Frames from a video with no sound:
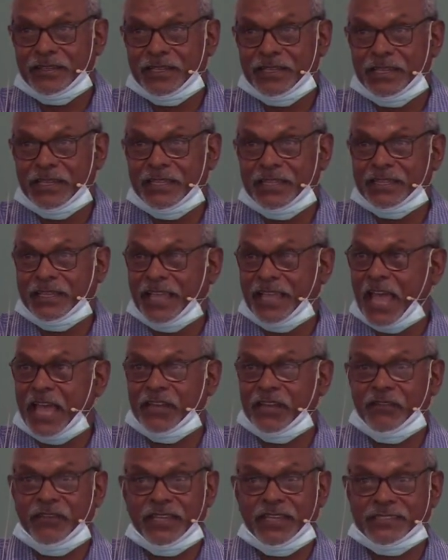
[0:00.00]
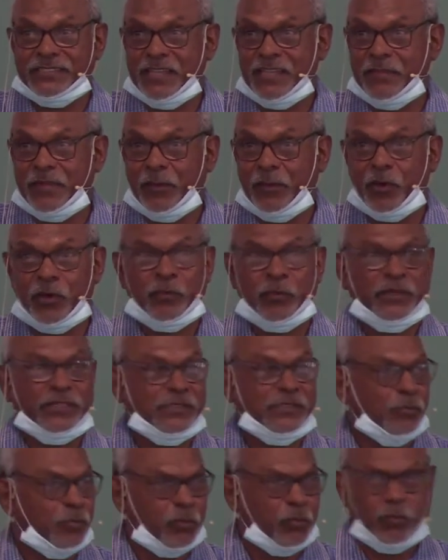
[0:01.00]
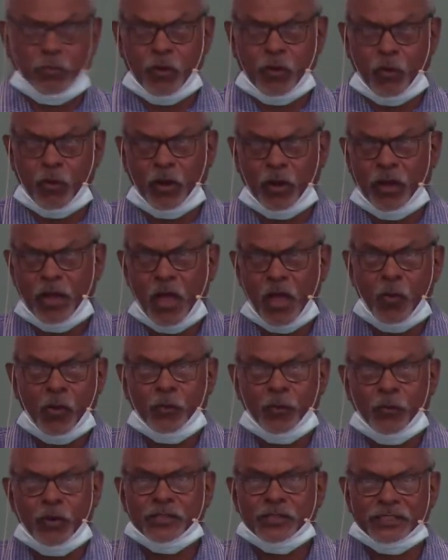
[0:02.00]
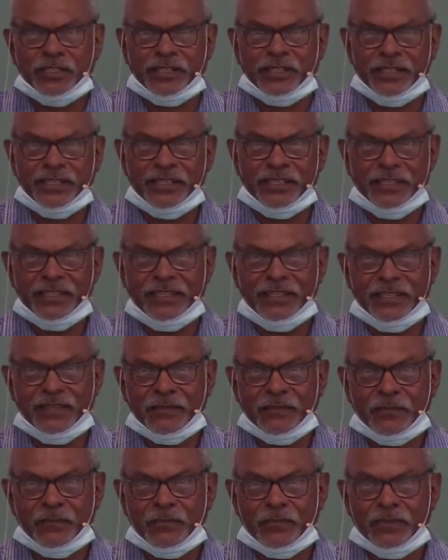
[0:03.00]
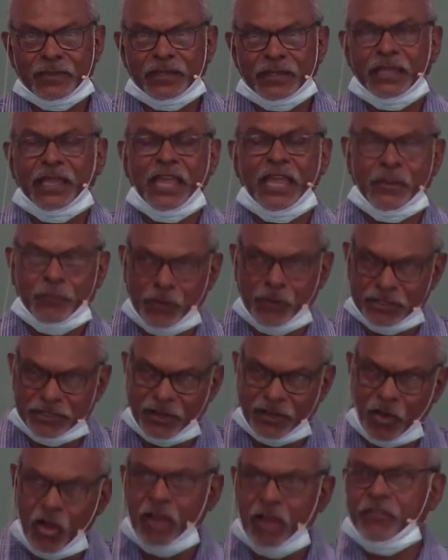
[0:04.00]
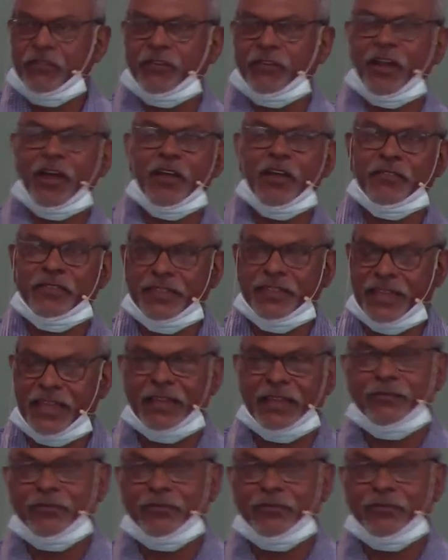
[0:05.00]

in the Garden of Gethsemane? What was it? It was an olive grove in there, and